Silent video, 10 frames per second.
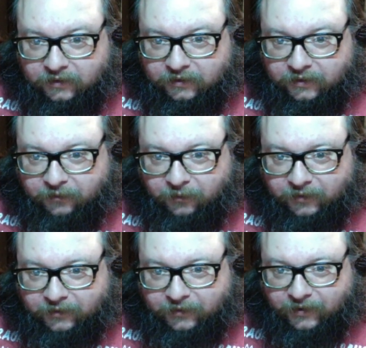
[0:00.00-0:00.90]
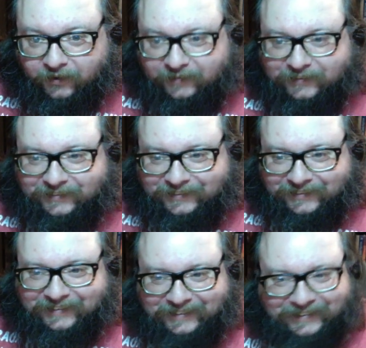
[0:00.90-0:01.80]
Number one crush.
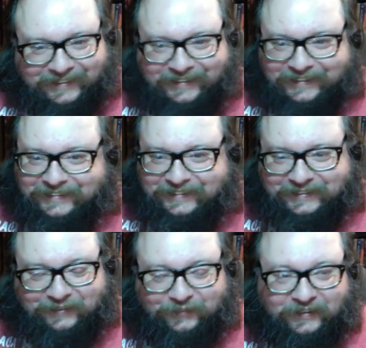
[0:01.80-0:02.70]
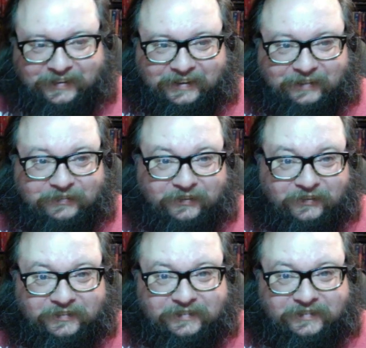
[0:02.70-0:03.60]
Yeah, I really love
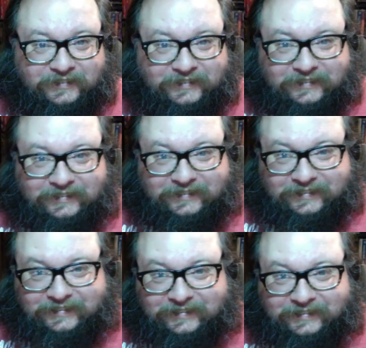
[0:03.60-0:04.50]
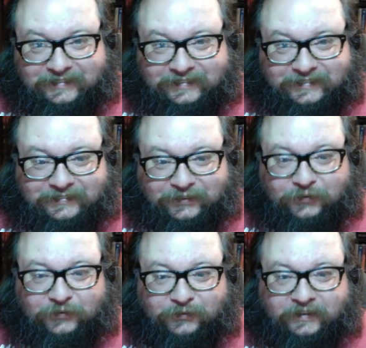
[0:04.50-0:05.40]
those.
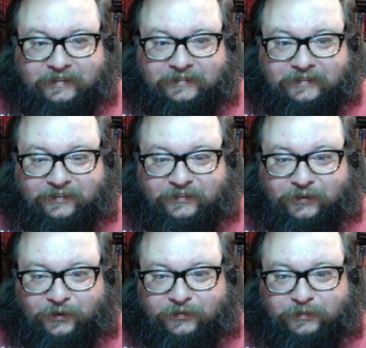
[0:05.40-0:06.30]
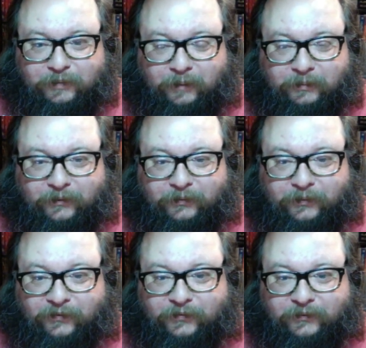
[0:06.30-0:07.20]
Those are really those Popo.
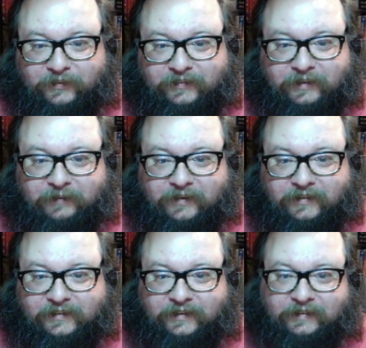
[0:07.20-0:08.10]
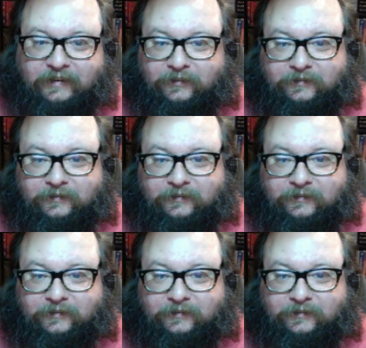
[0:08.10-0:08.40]
Those are what's gonna make you stand out.